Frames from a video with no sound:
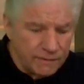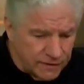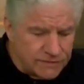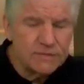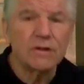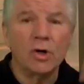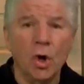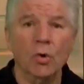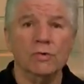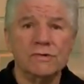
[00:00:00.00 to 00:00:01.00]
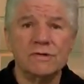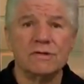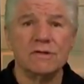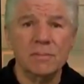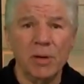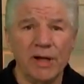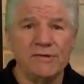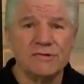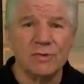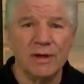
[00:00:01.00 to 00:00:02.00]
This goes to the
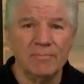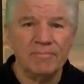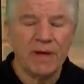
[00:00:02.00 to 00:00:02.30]
bloodstream.